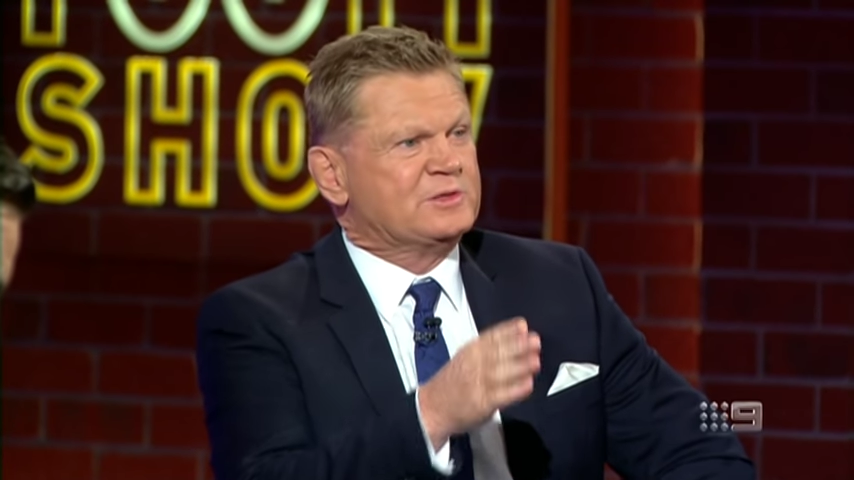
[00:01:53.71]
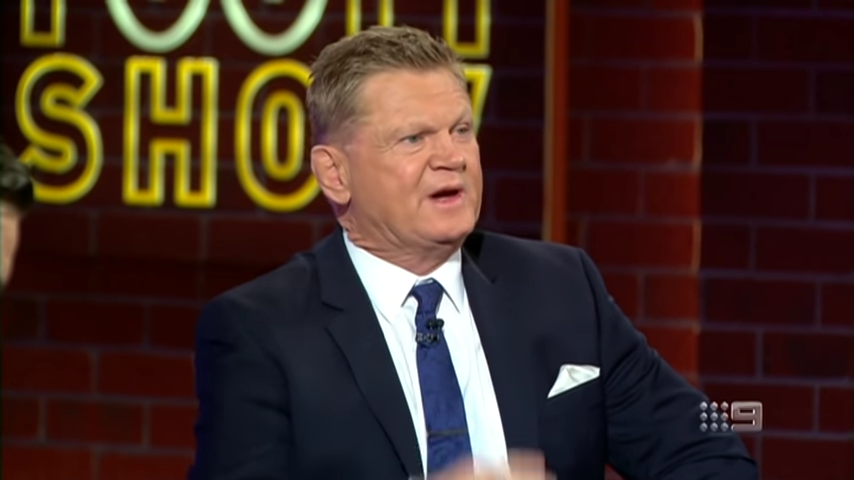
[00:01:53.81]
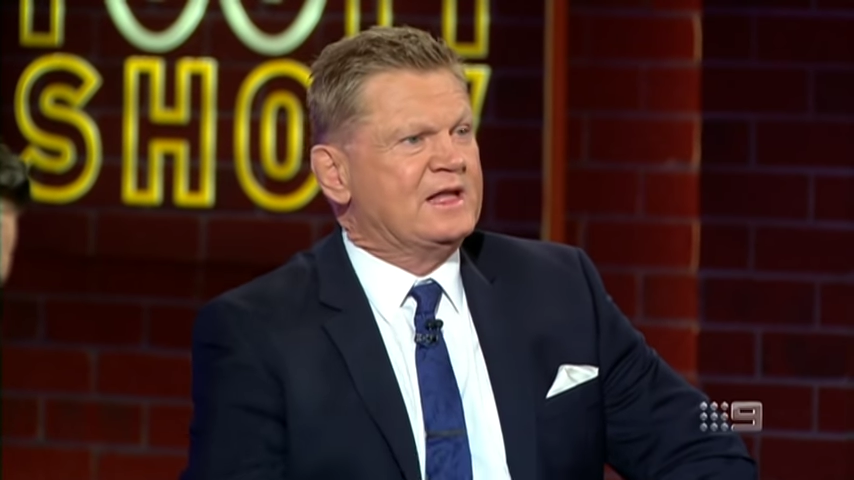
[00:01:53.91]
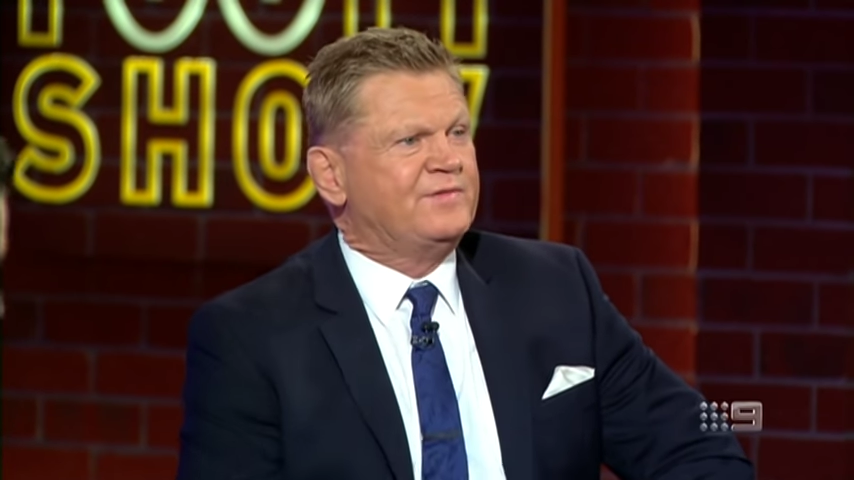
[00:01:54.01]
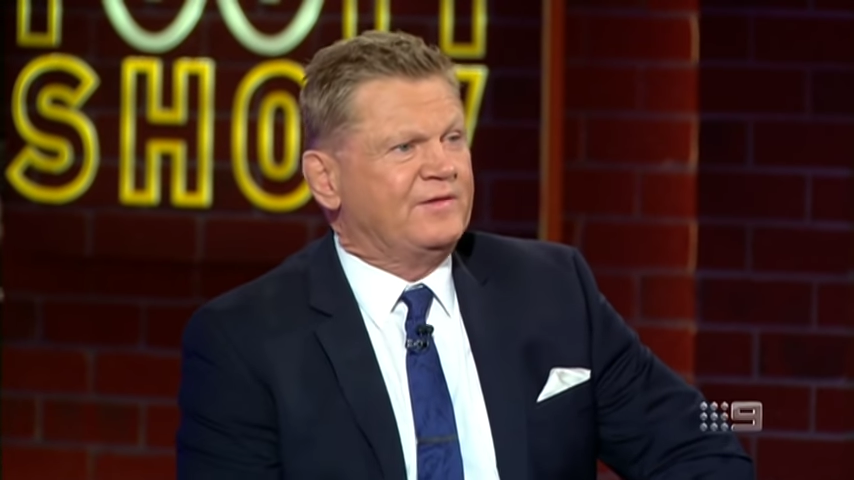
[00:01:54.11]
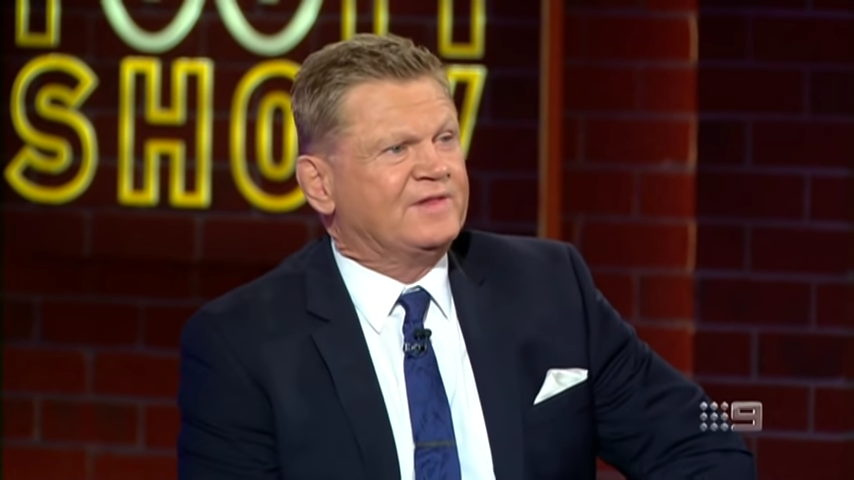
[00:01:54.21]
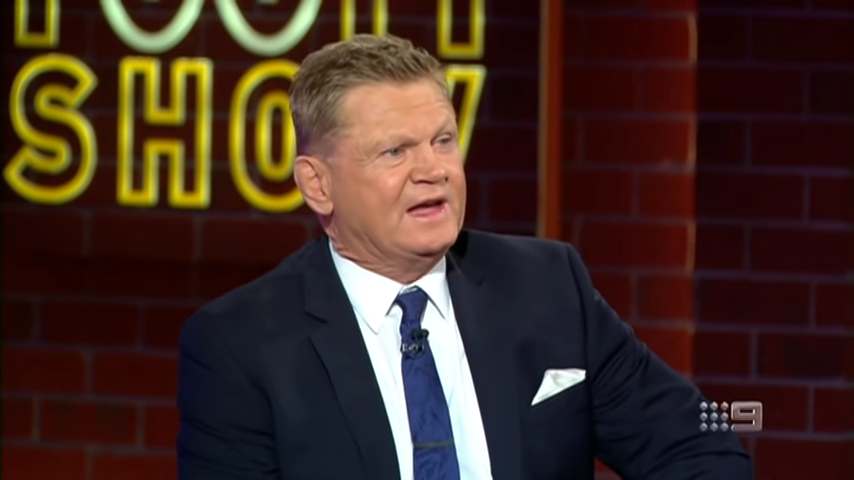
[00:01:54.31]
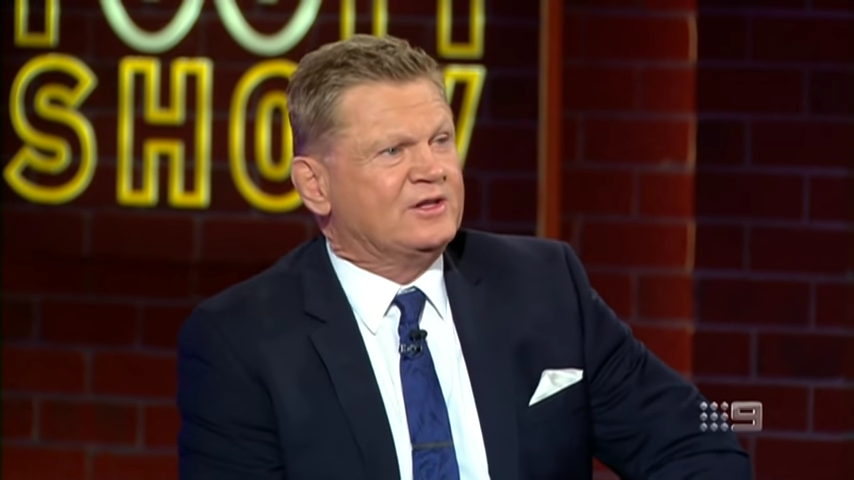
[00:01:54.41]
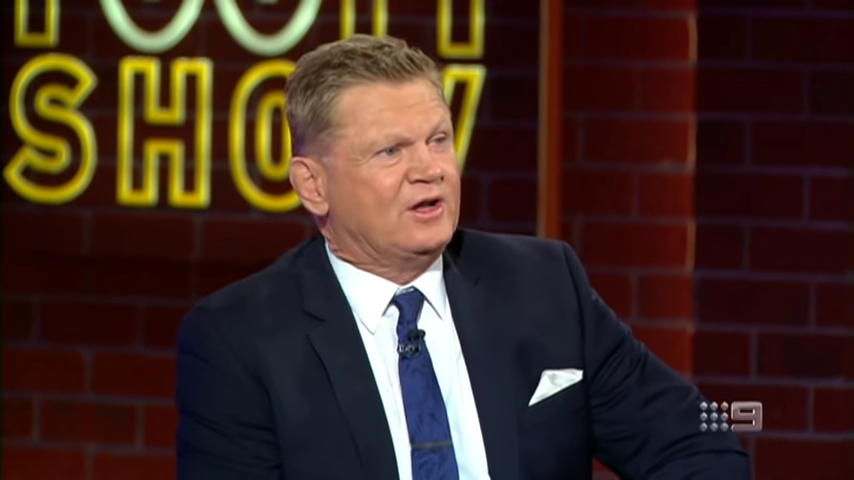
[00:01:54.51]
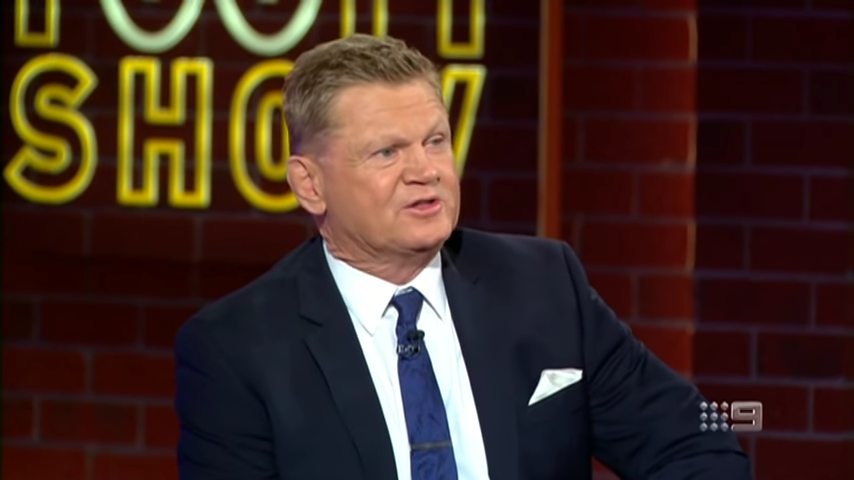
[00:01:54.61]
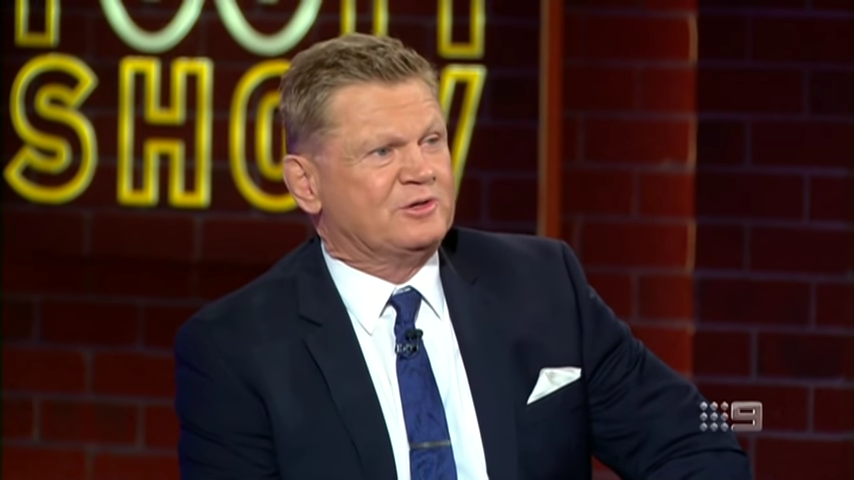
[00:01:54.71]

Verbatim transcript: which paid $15